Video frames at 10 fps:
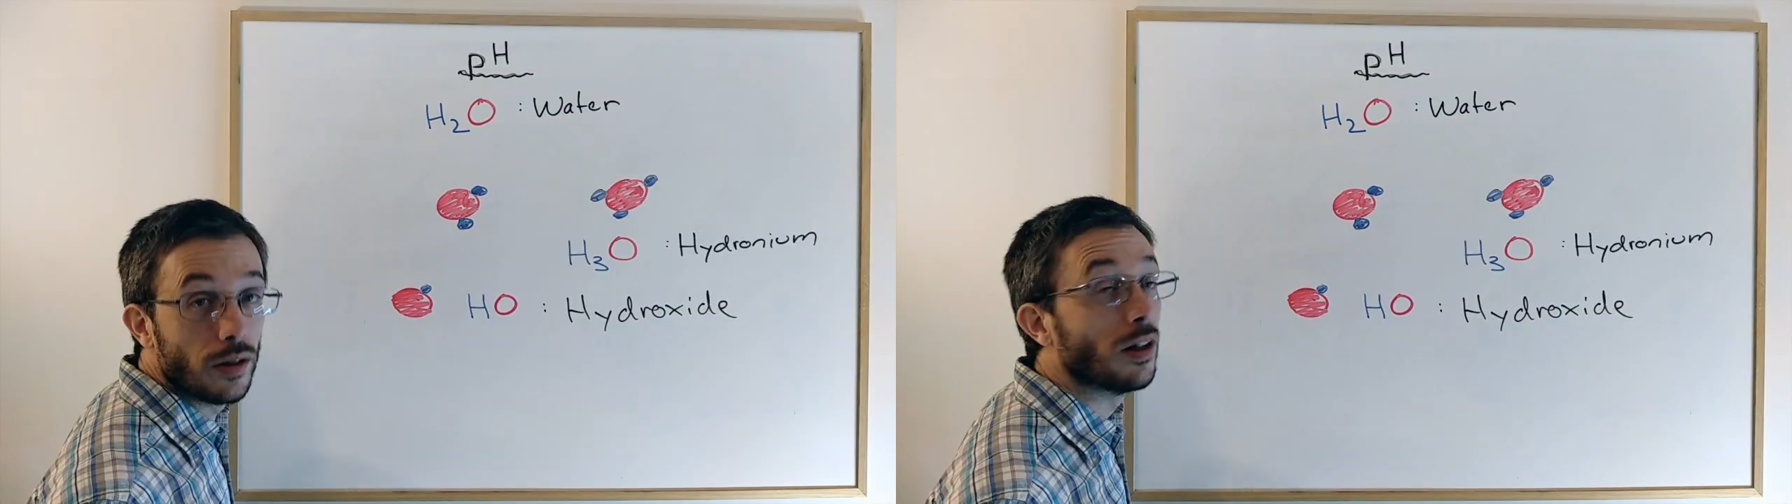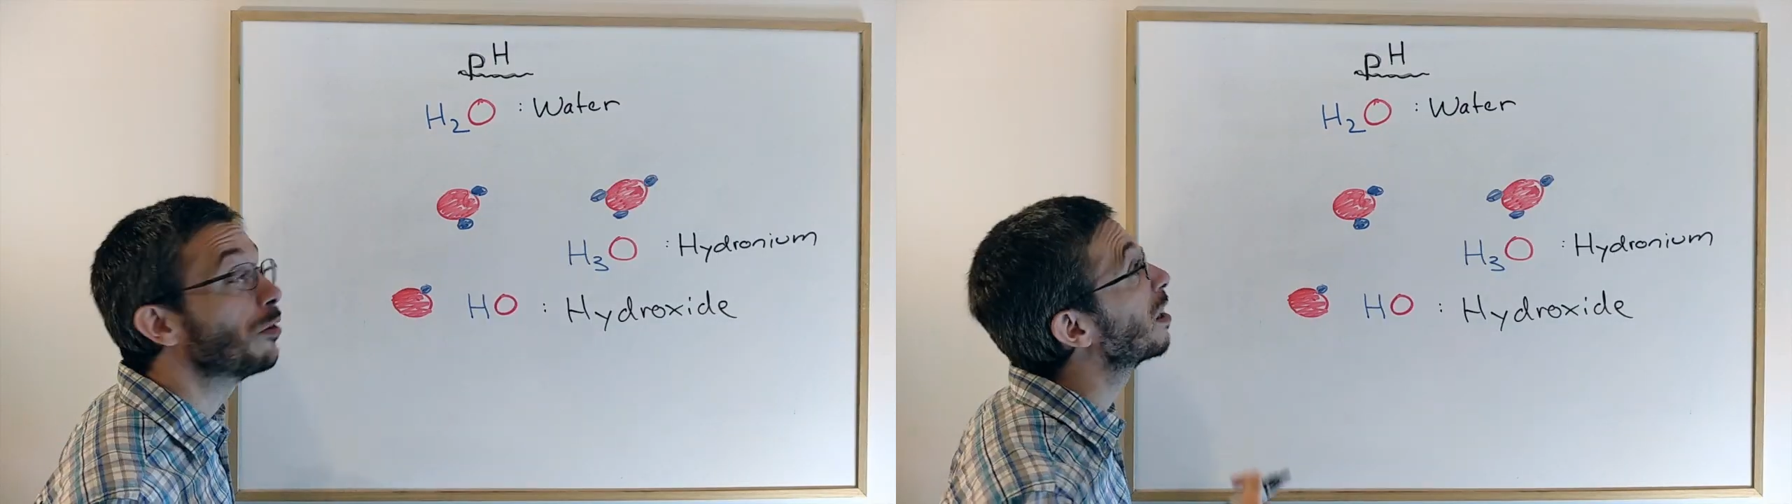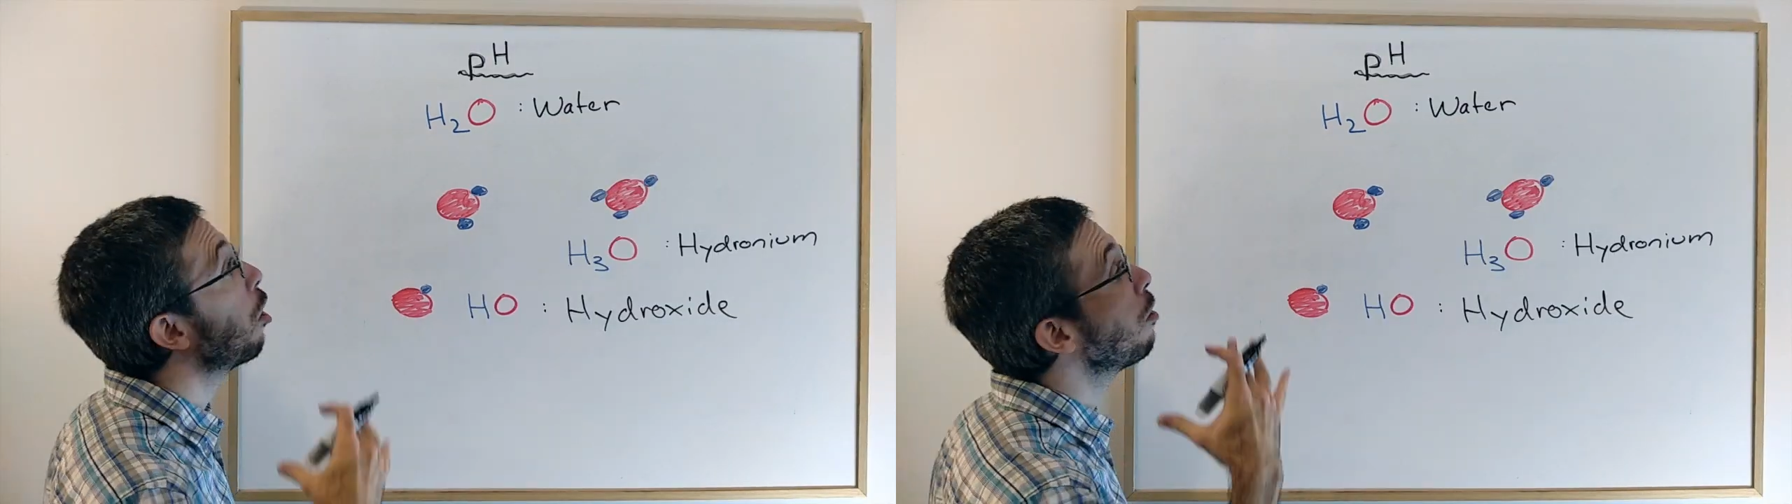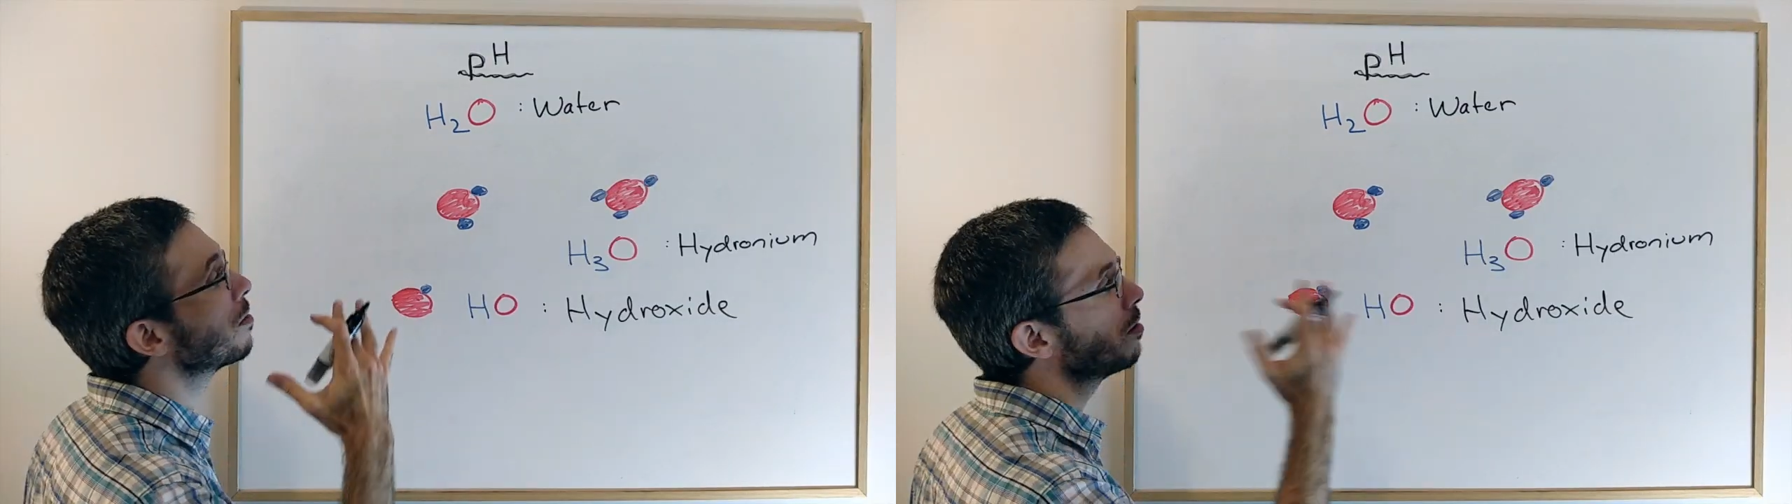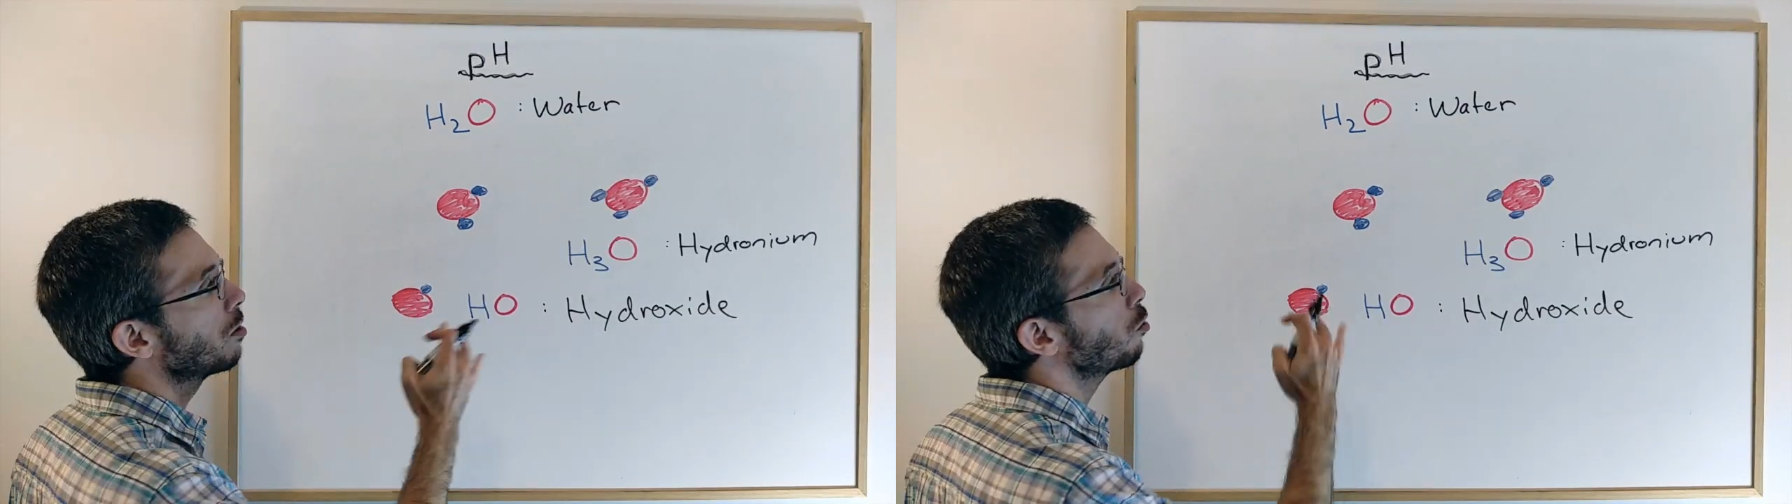Now the
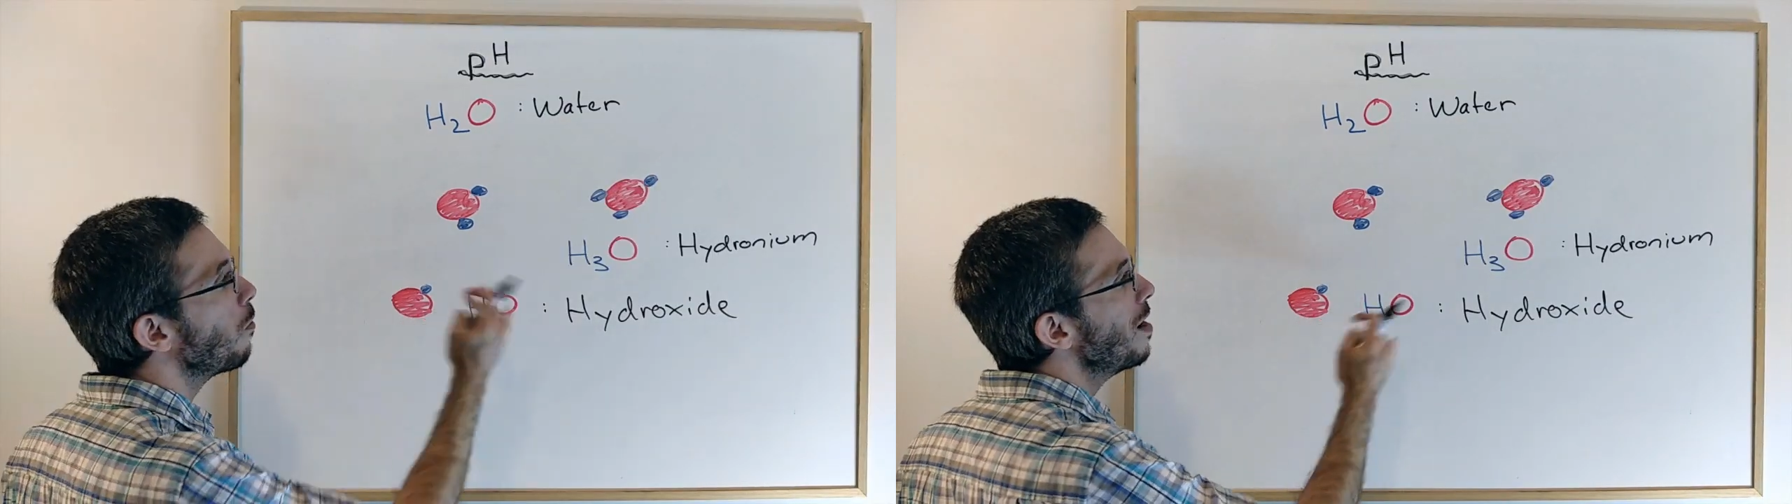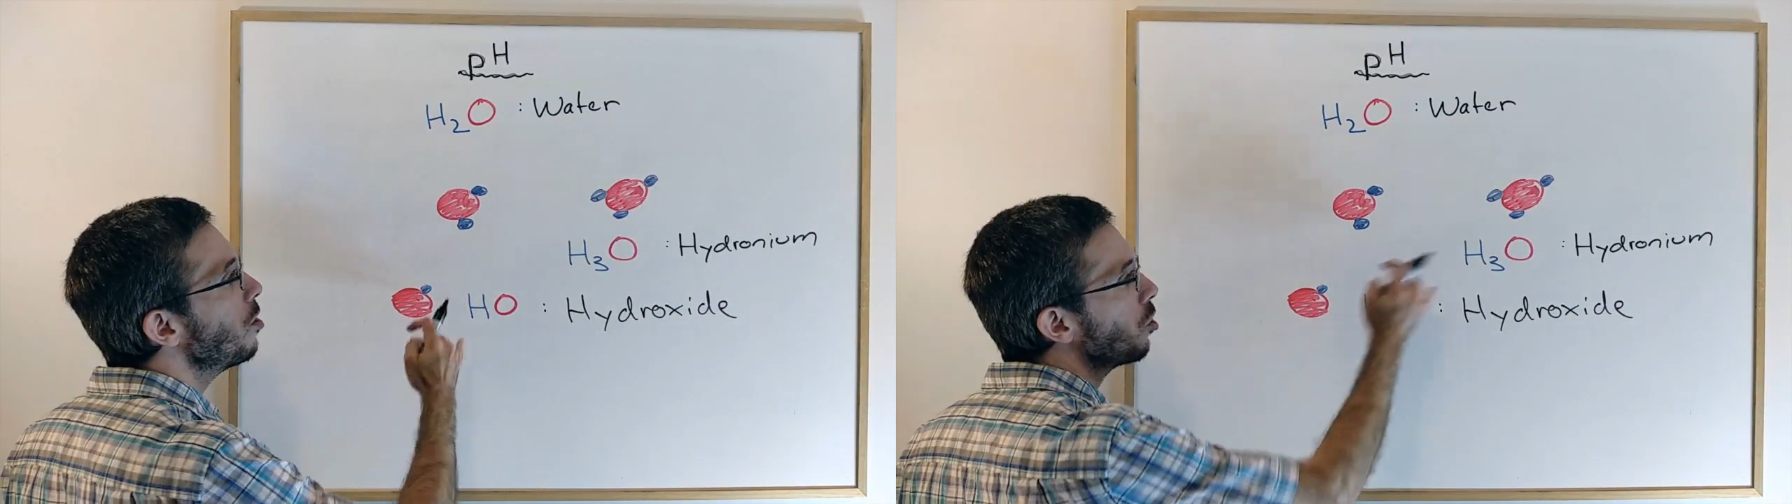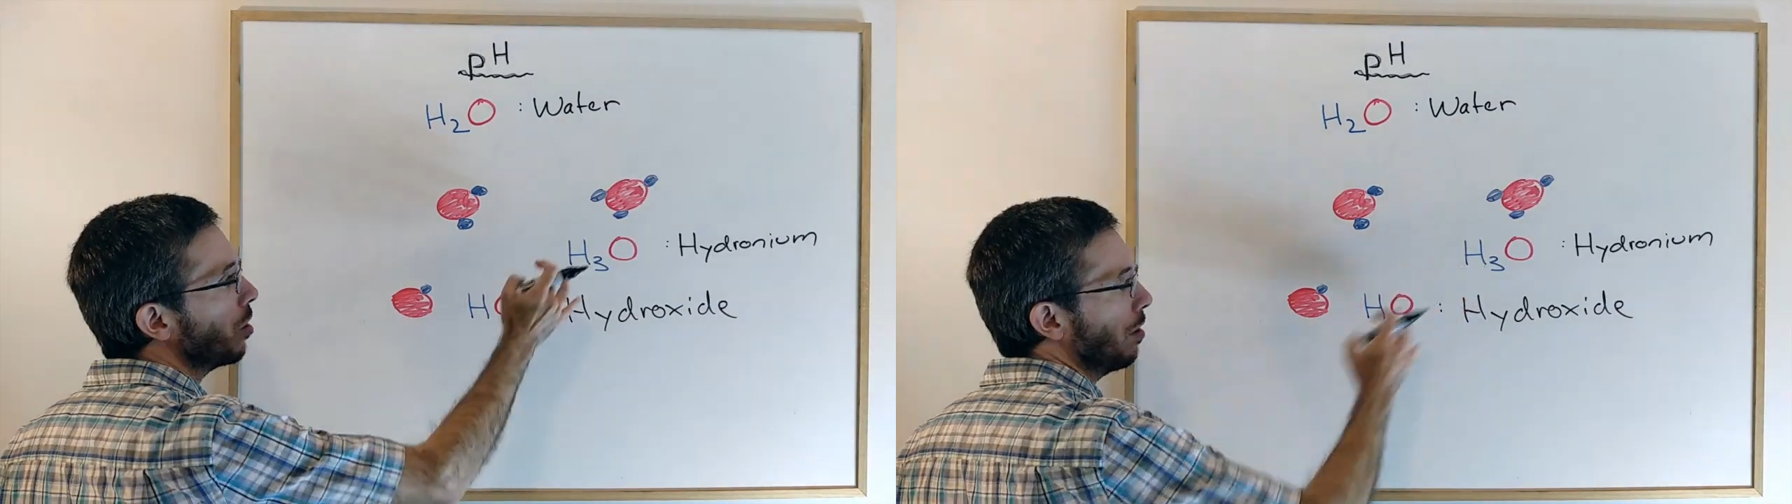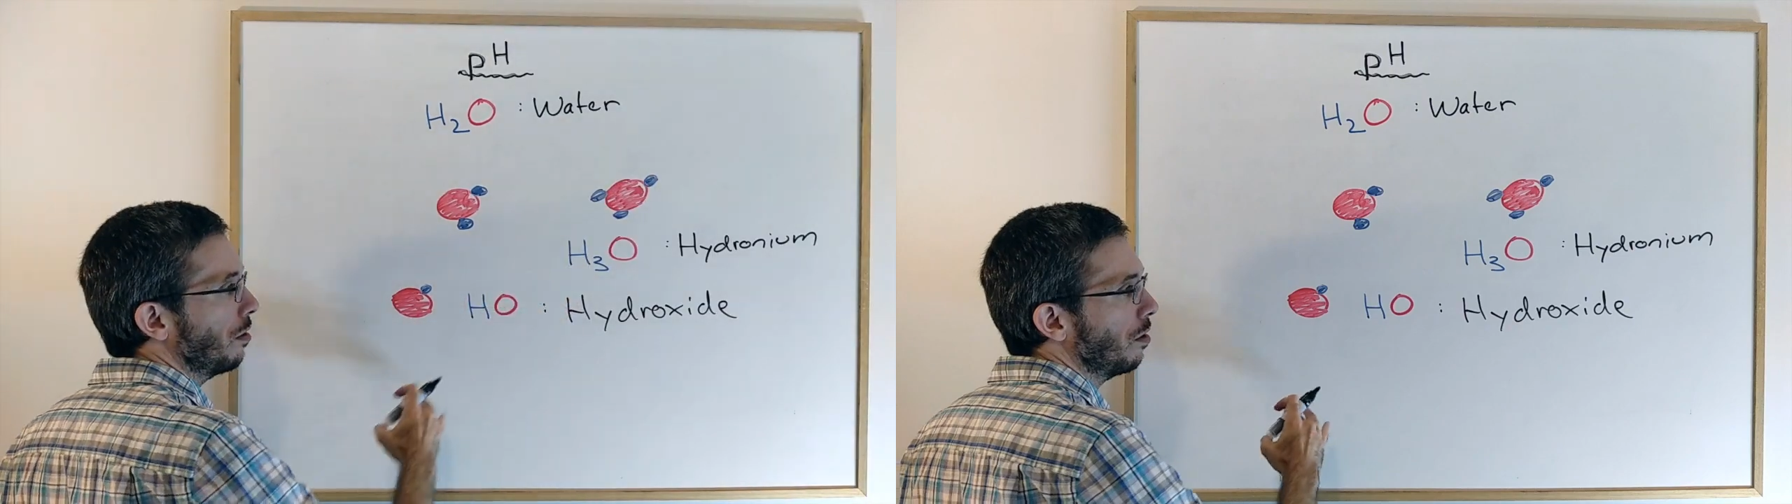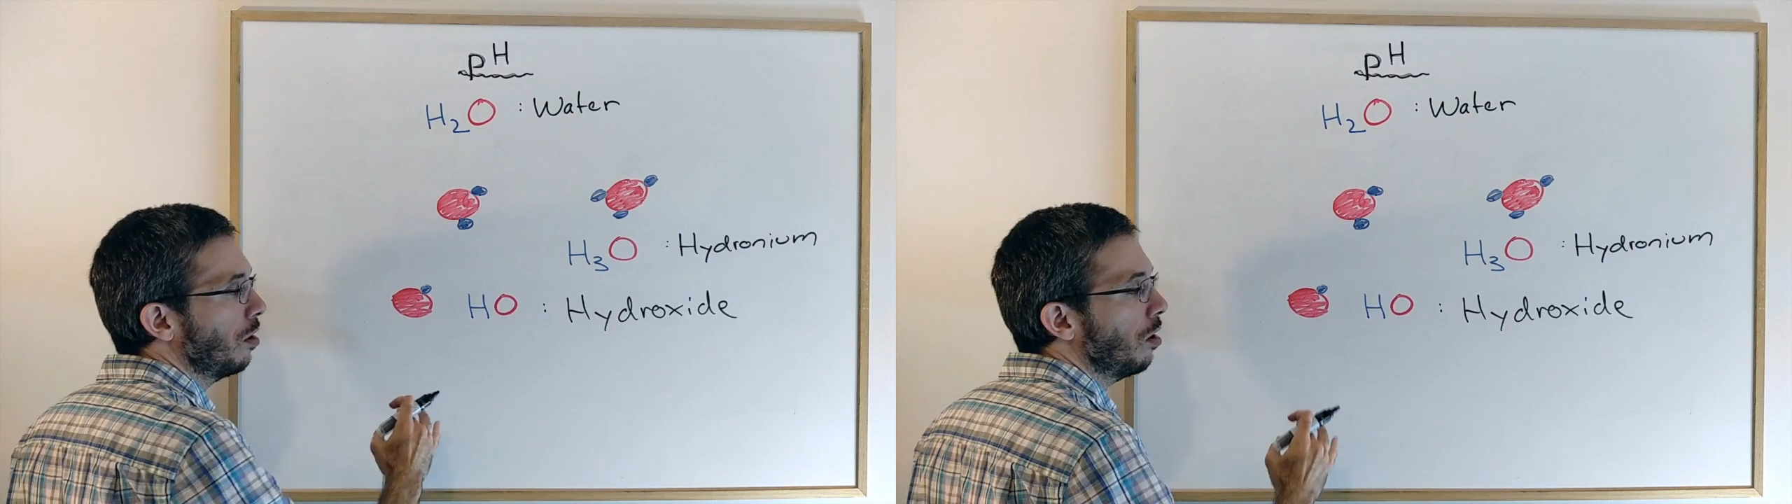concentration